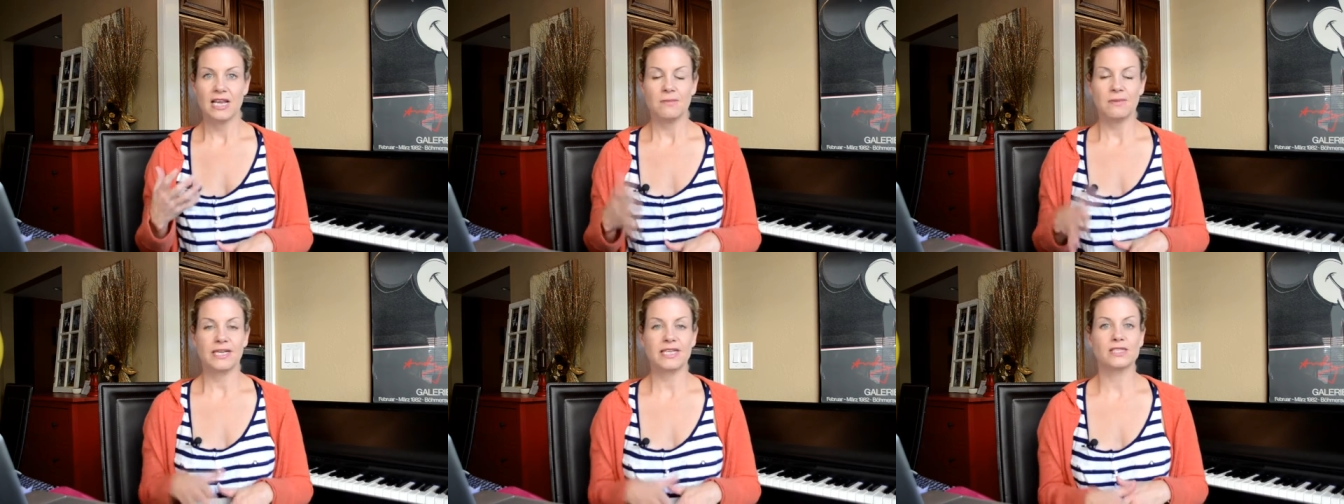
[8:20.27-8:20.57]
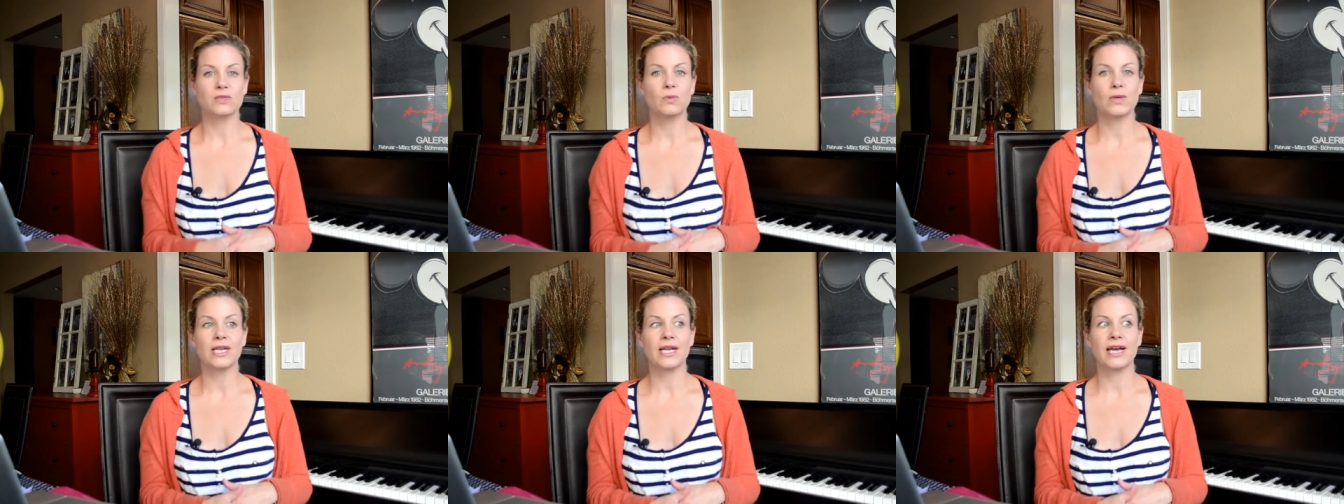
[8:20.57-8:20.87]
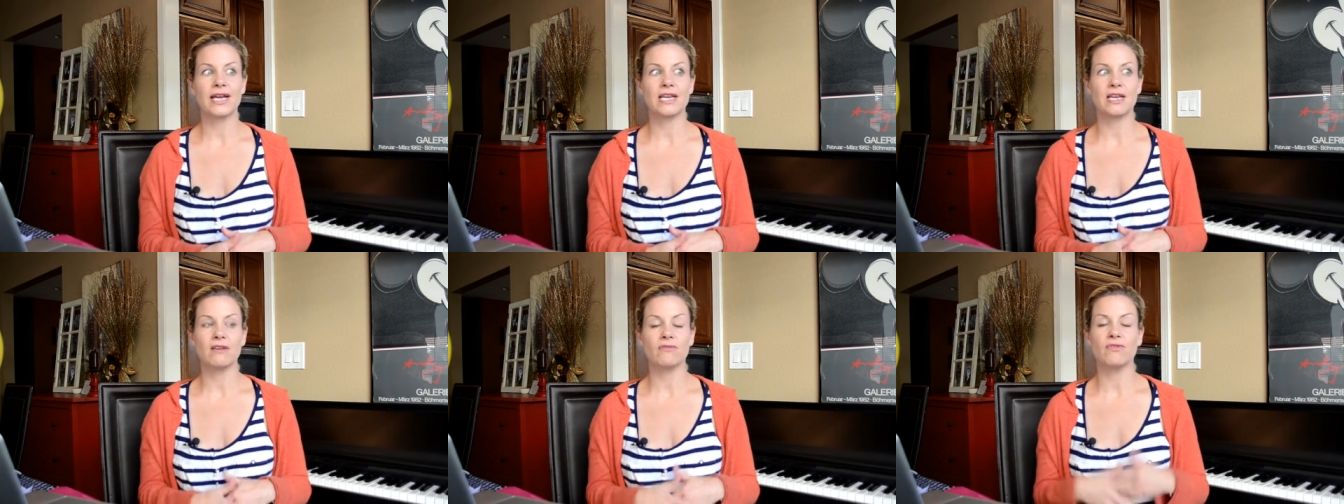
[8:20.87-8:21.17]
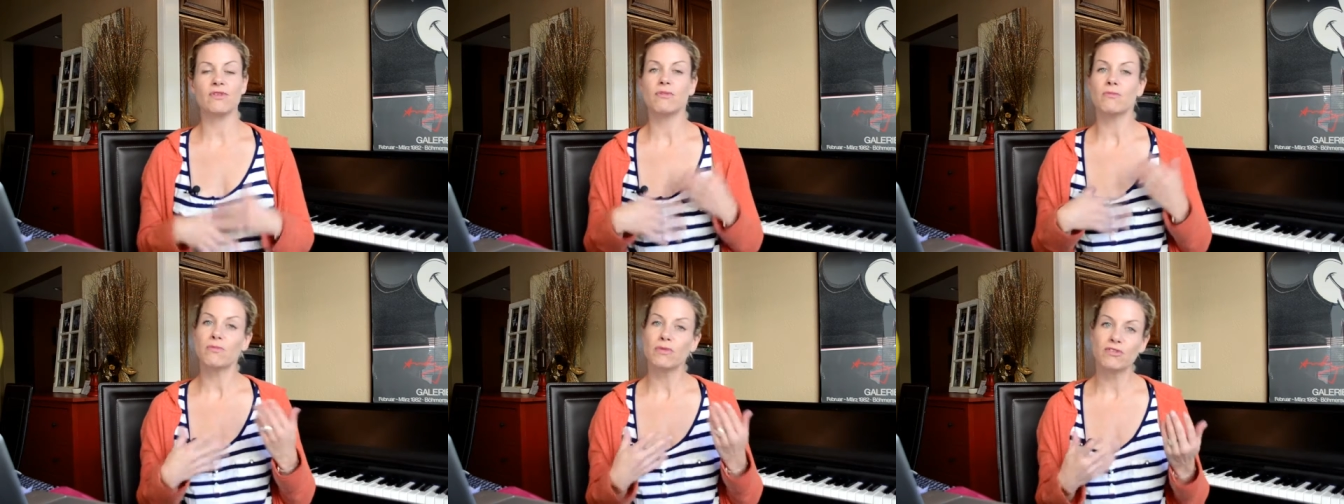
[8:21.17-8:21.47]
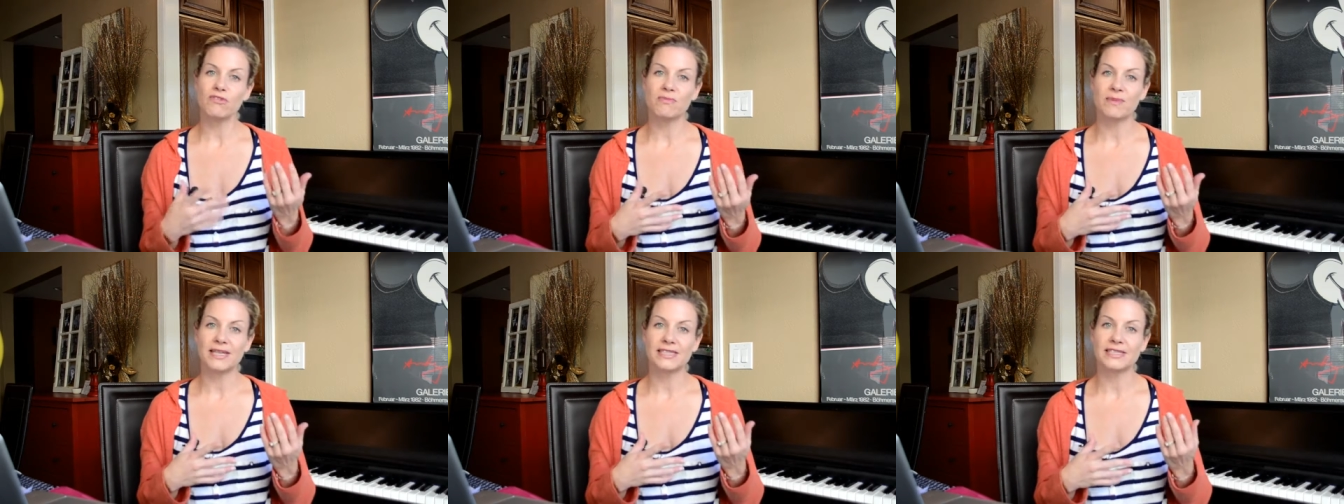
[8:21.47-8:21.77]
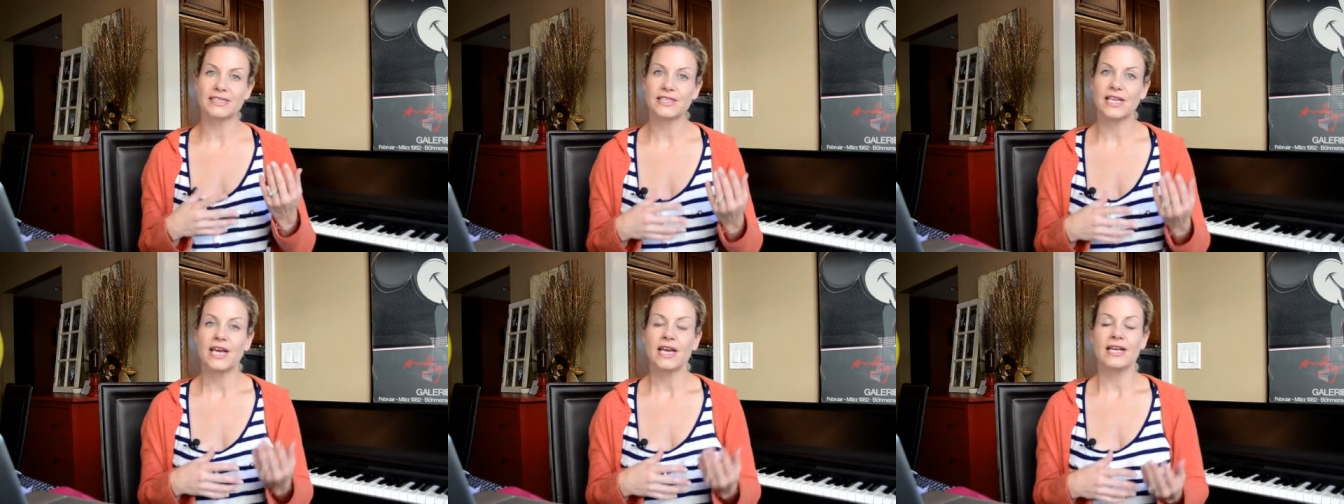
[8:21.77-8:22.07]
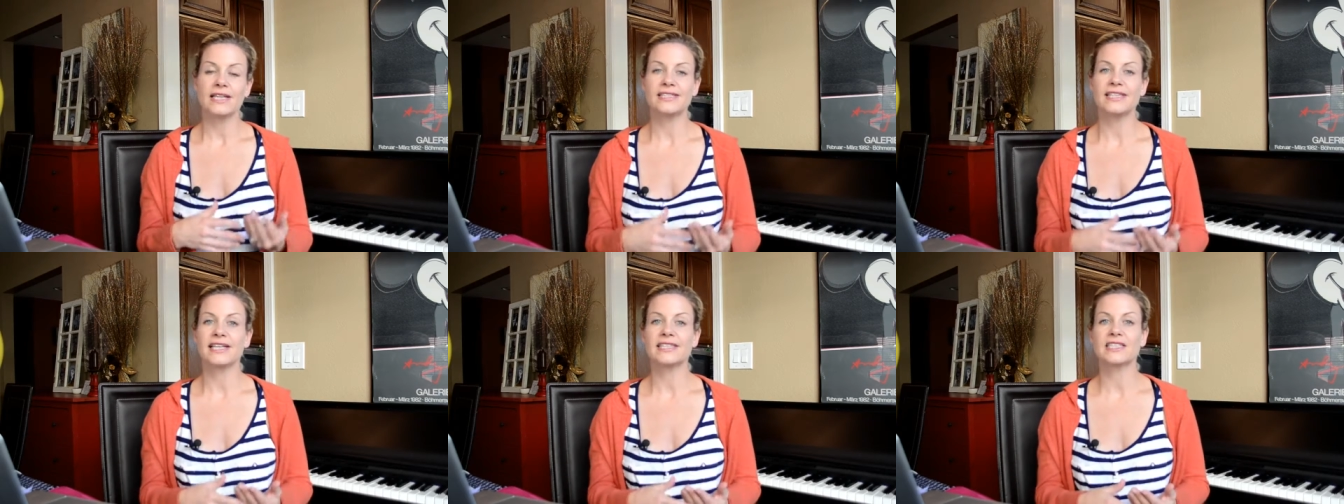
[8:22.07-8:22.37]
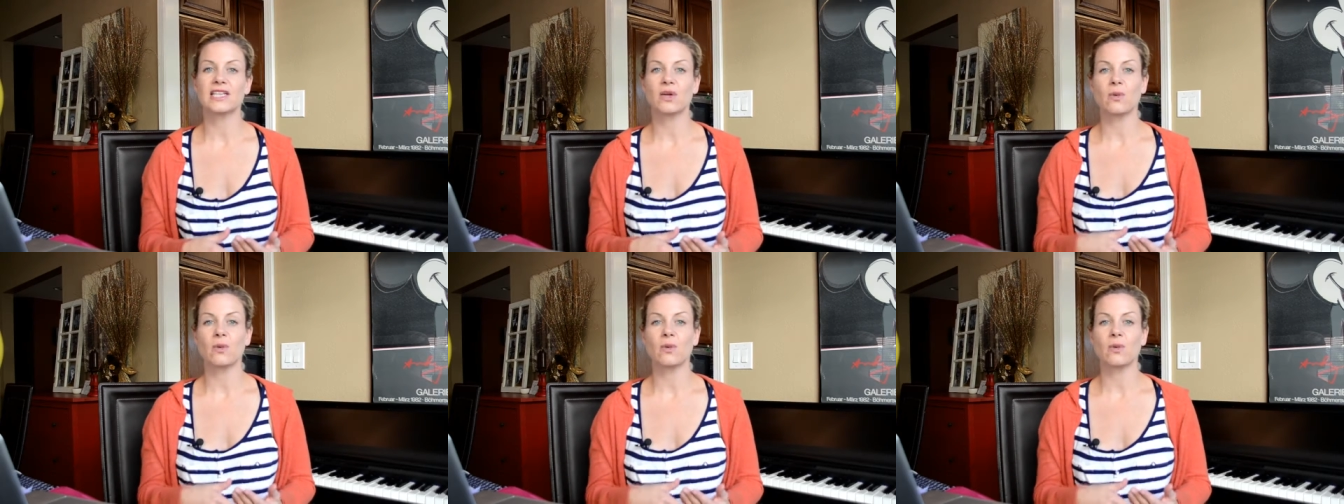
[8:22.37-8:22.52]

Because when I give you movements, it takes